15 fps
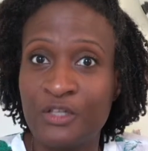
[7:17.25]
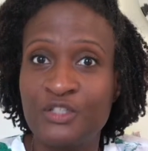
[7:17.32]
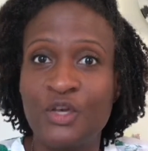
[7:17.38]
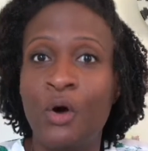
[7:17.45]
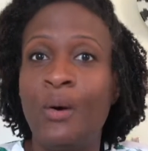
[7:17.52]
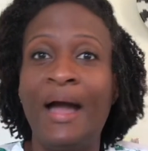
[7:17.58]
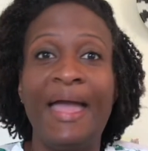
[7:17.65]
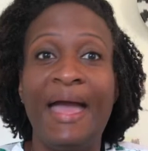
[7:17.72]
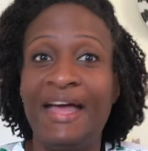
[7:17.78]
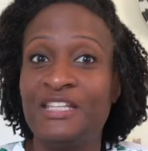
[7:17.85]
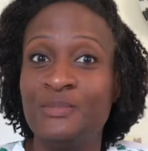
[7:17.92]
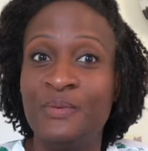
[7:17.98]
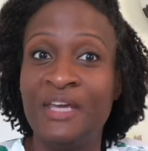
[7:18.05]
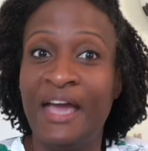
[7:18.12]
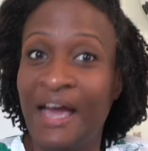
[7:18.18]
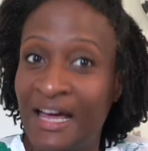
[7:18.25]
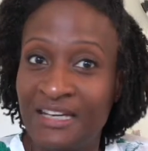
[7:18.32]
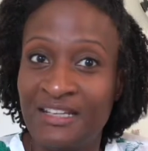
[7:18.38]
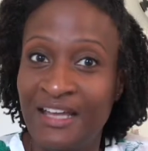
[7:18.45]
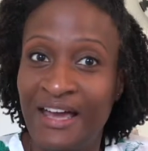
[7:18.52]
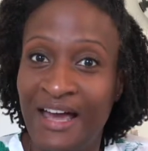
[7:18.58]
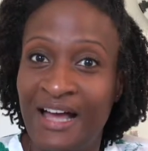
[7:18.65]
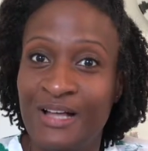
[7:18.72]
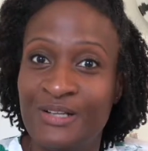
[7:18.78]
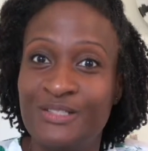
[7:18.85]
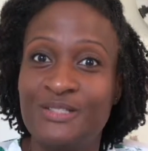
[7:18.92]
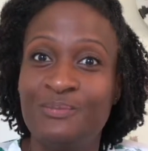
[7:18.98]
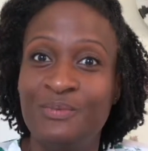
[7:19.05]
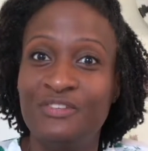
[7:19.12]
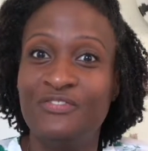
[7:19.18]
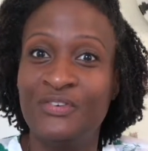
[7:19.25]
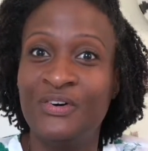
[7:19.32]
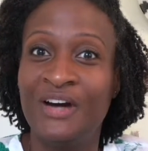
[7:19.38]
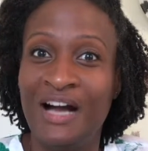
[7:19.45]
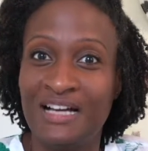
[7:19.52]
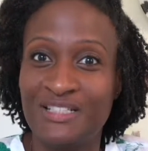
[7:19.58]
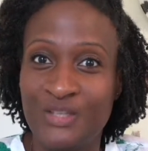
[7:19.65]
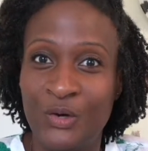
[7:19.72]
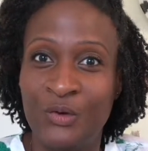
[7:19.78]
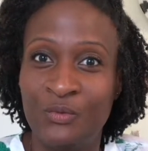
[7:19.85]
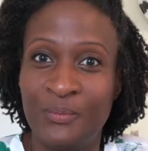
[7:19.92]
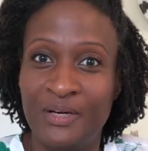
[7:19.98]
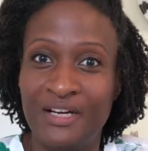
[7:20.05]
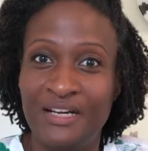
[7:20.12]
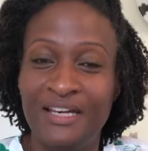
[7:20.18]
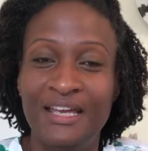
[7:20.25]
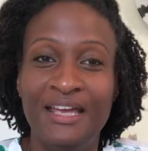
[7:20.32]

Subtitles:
so I had to be out of the house before October.